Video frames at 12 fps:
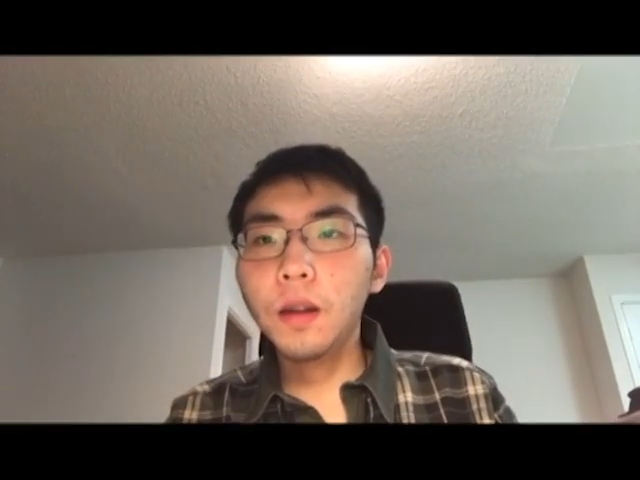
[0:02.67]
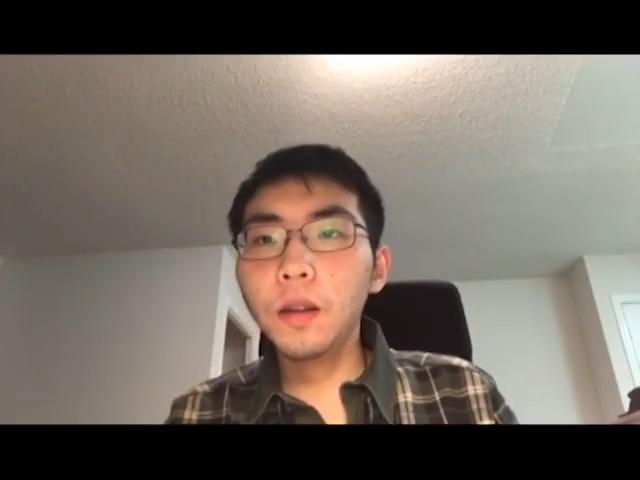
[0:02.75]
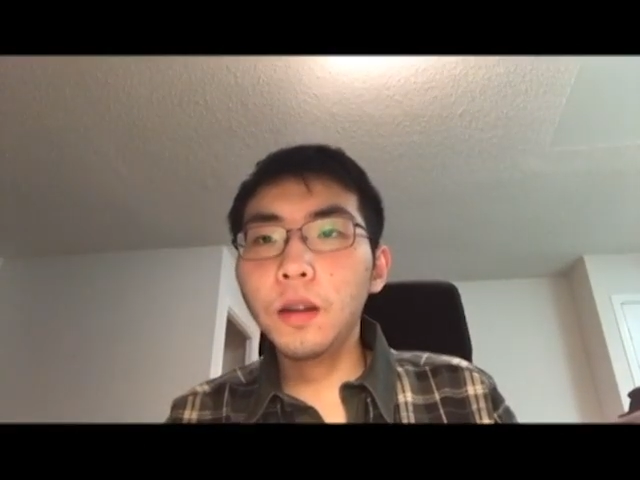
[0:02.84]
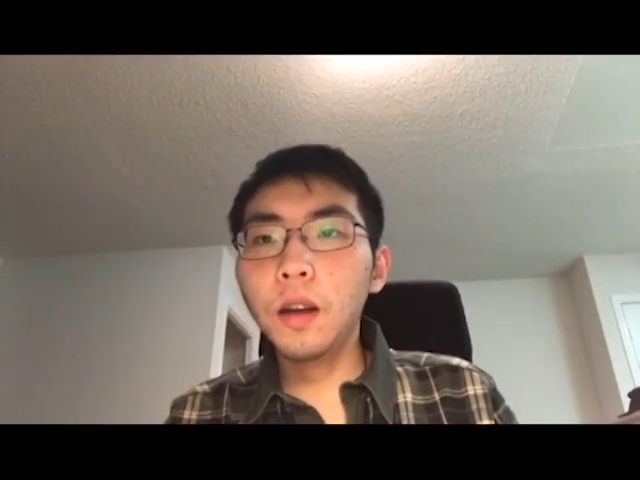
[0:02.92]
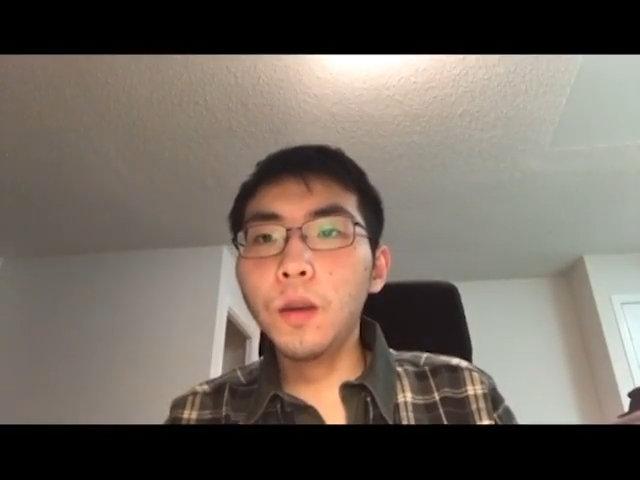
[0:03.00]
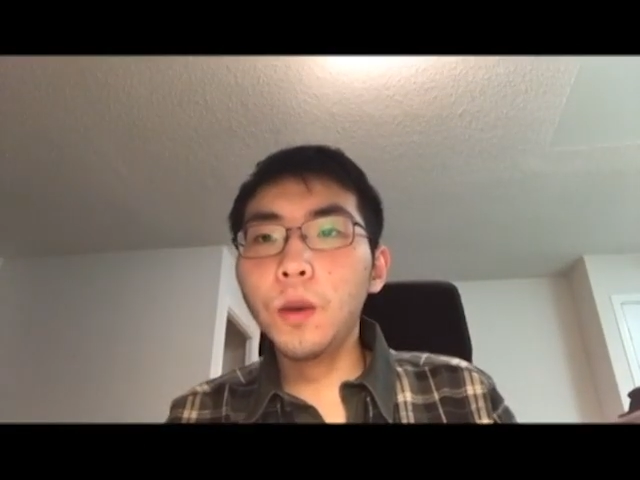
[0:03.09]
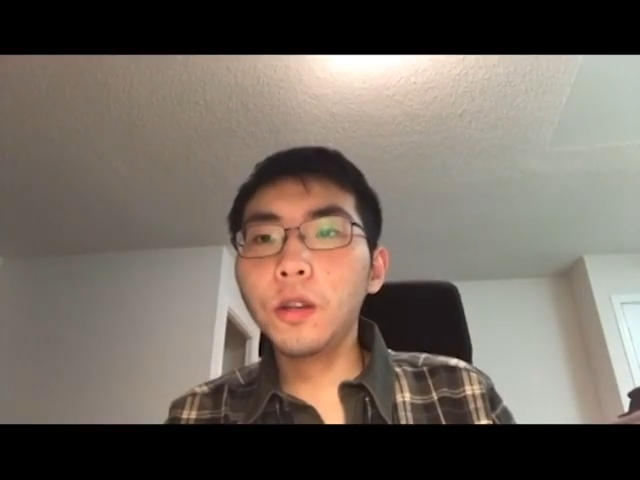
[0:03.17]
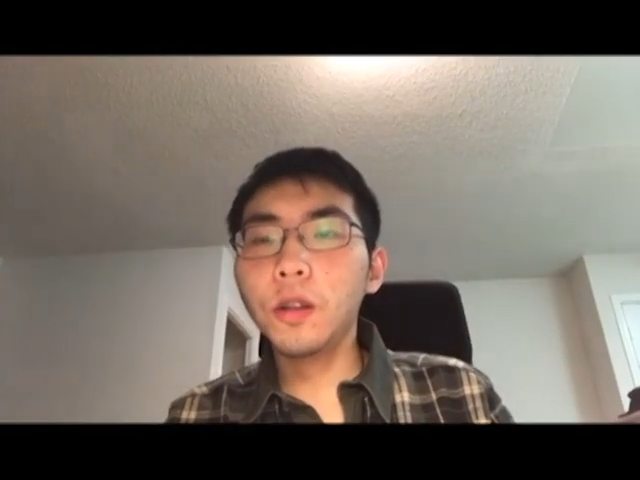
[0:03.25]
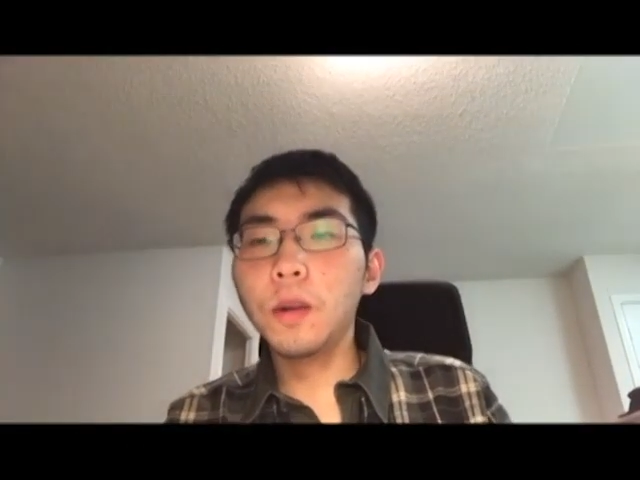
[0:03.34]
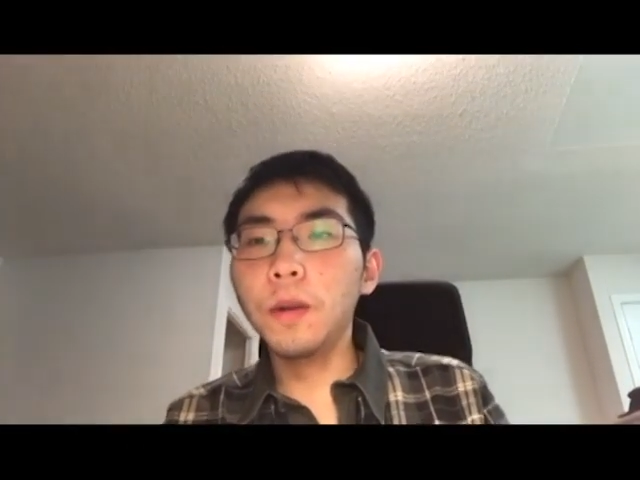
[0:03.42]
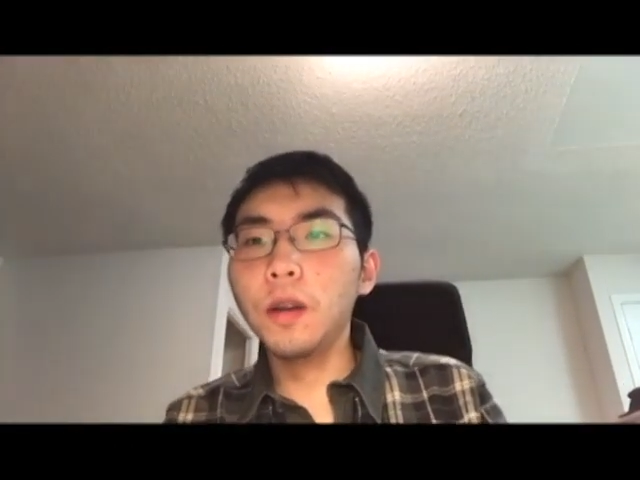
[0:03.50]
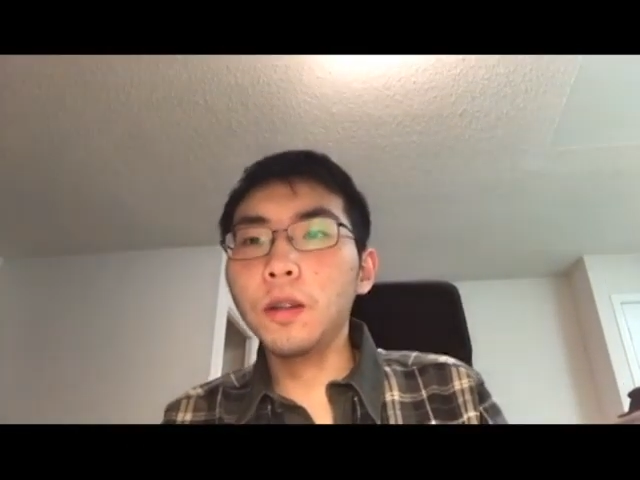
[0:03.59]
Today I will
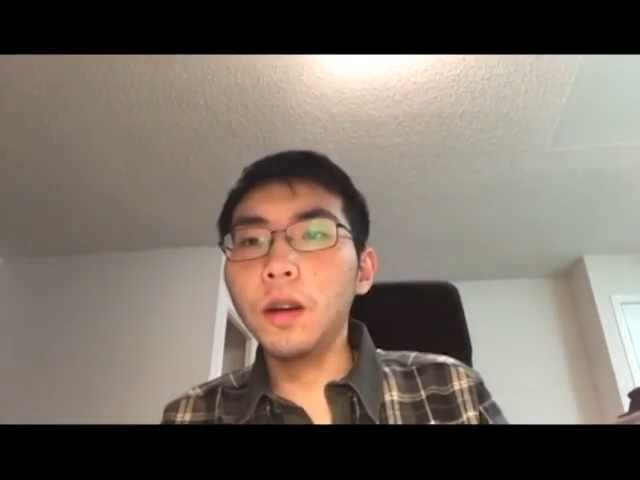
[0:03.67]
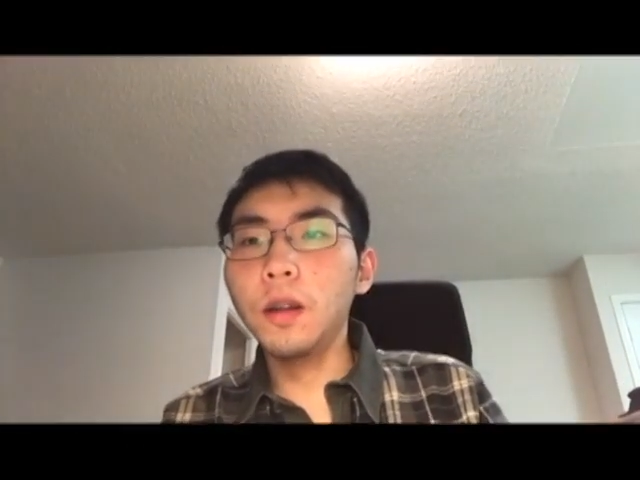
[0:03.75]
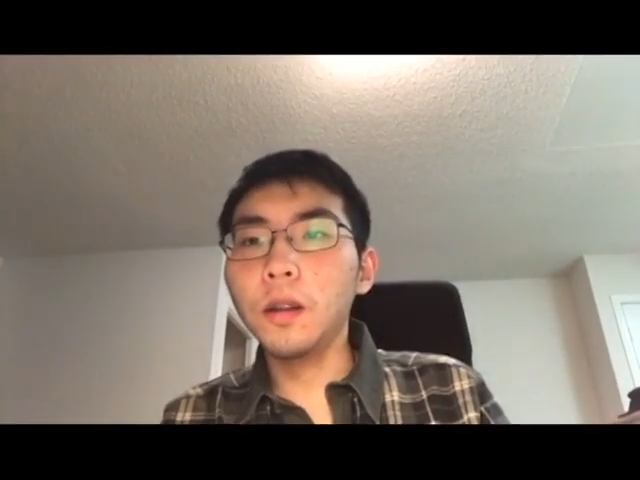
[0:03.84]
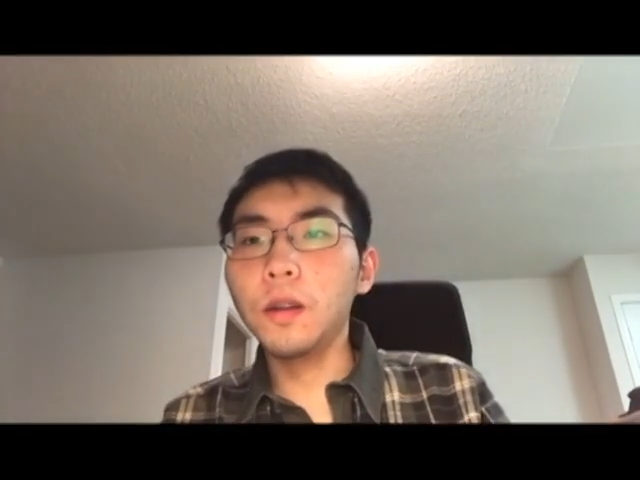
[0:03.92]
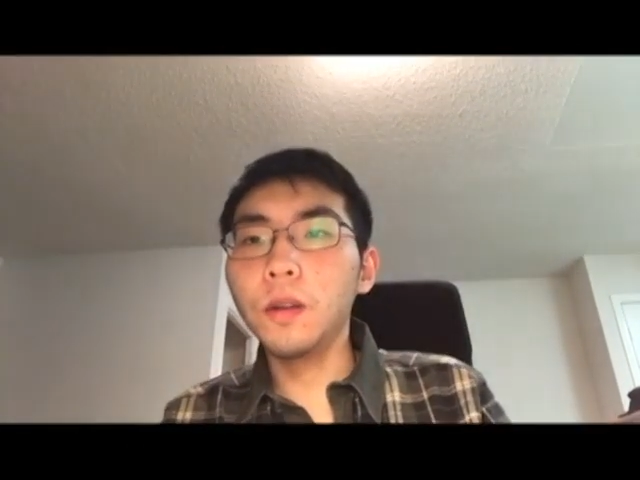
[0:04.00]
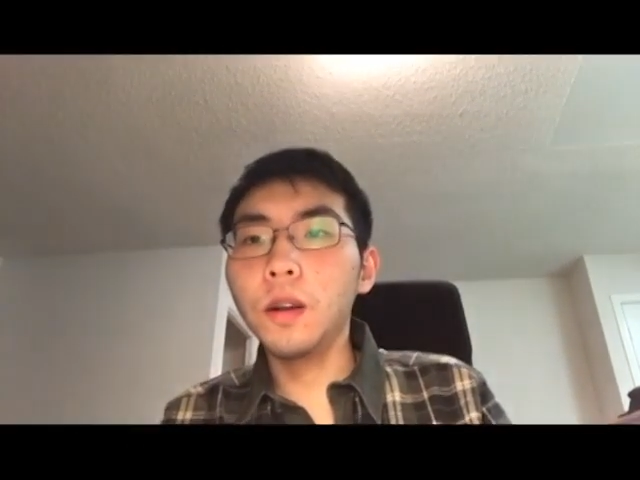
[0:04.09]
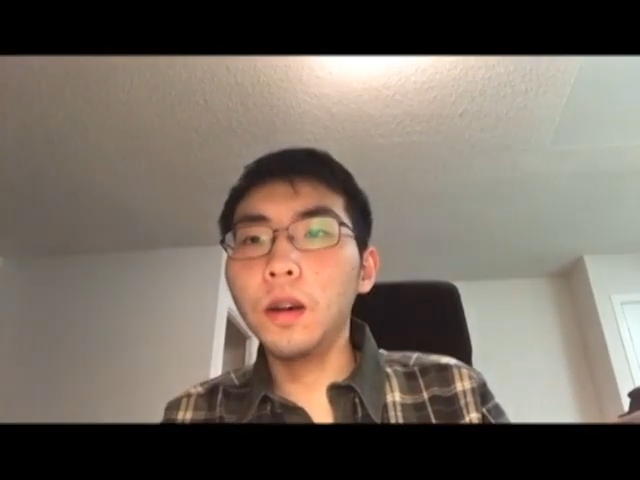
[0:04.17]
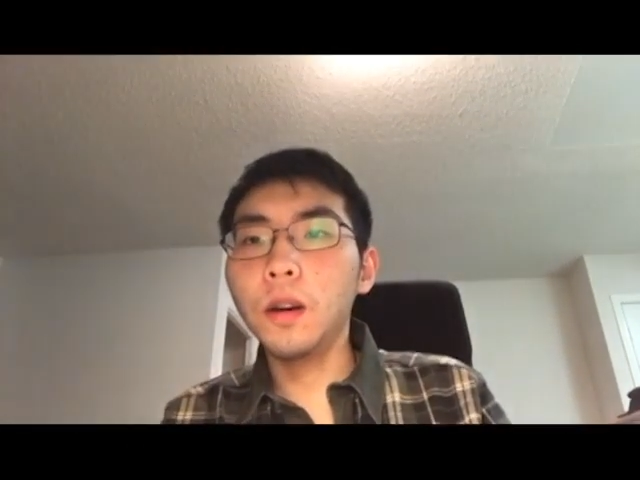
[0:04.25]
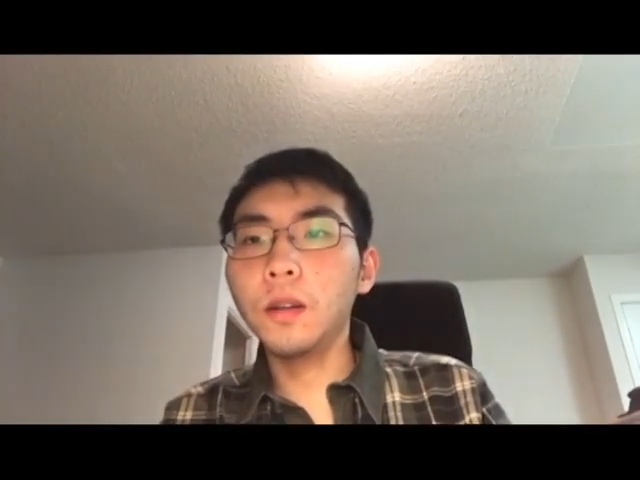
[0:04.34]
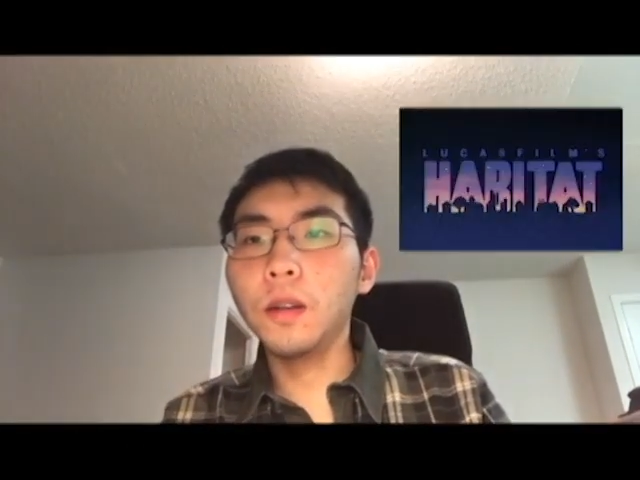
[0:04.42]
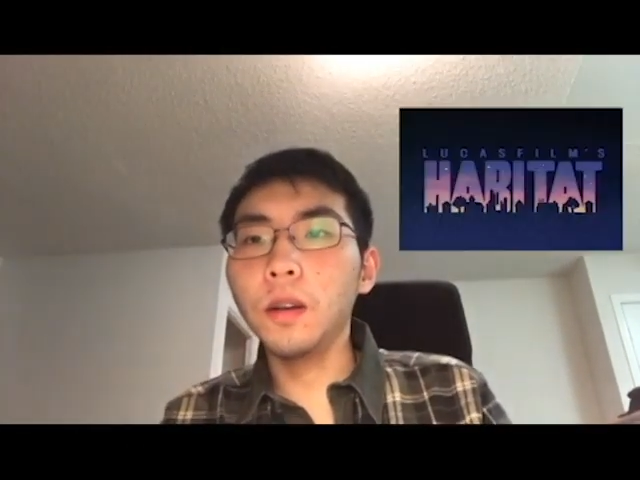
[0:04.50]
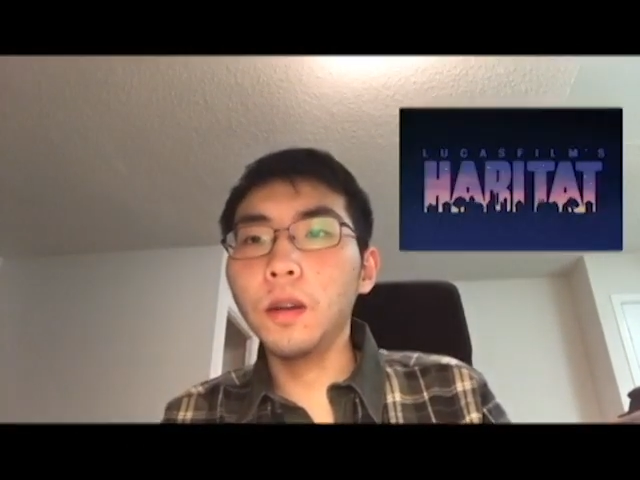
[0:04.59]
talk about an article
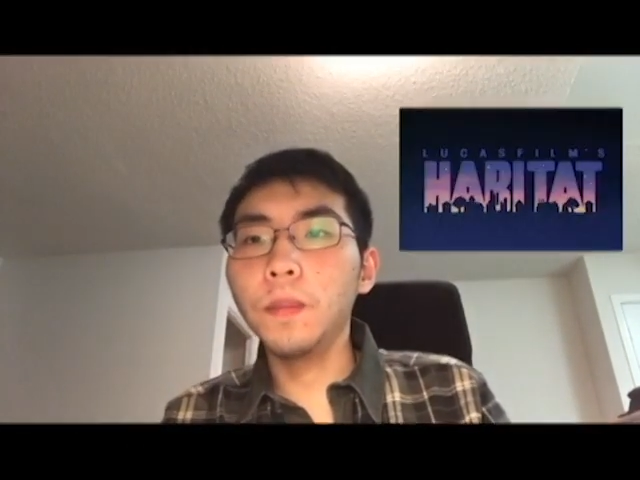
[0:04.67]
called